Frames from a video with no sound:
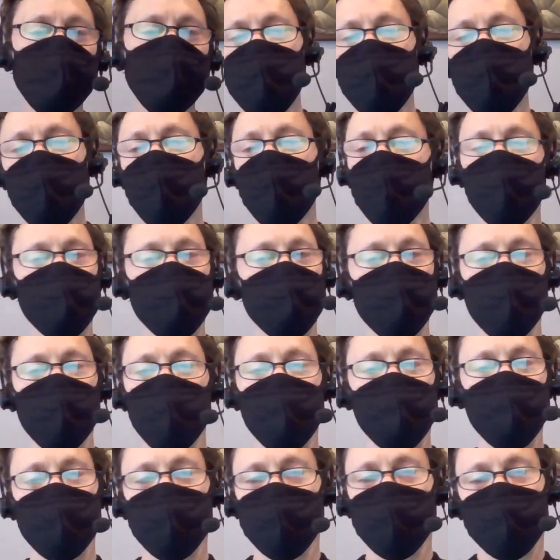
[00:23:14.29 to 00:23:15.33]
or you
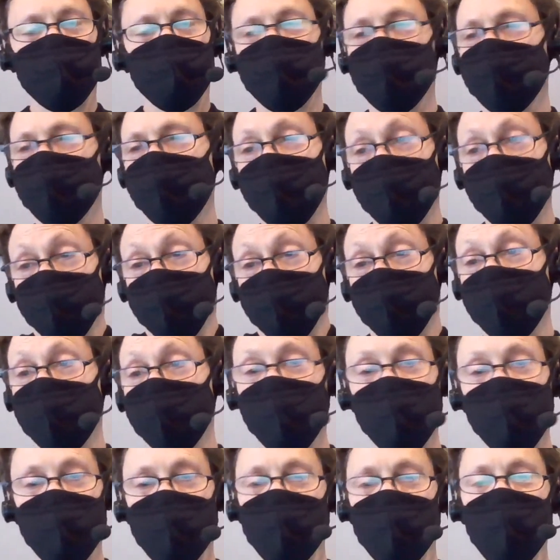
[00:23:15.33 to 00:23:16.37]
know, I don't know. I'm
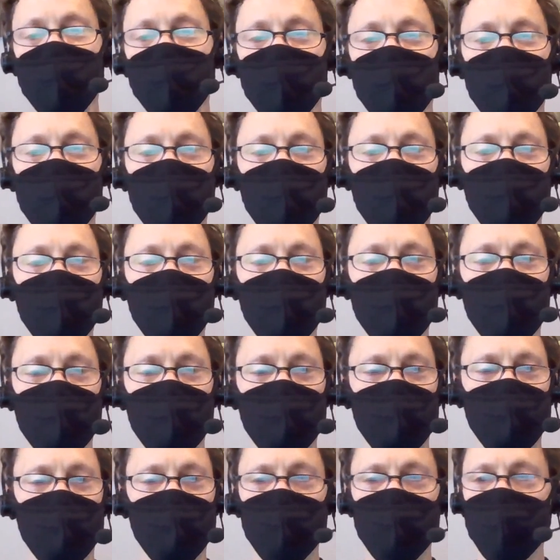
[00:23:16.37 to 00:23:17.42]
just gonna be around so
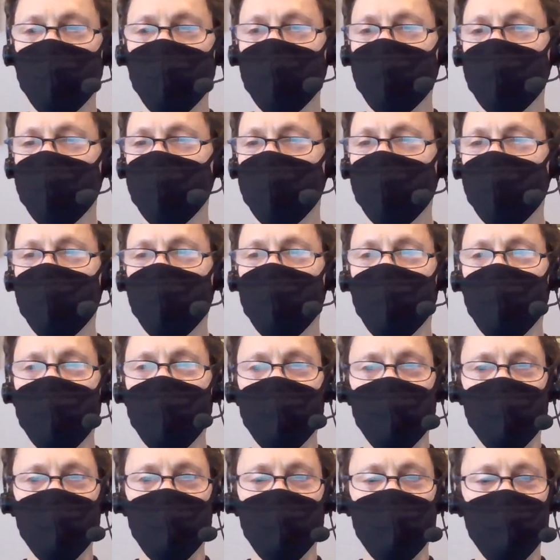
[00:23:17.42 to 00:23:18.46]
so you can
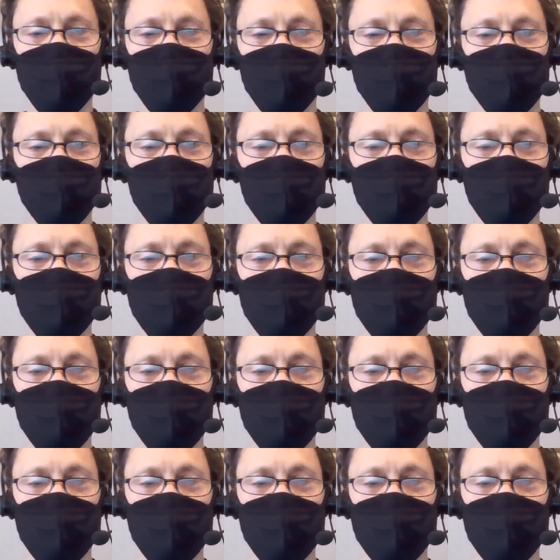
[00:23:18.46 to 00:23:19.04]
ask me questions.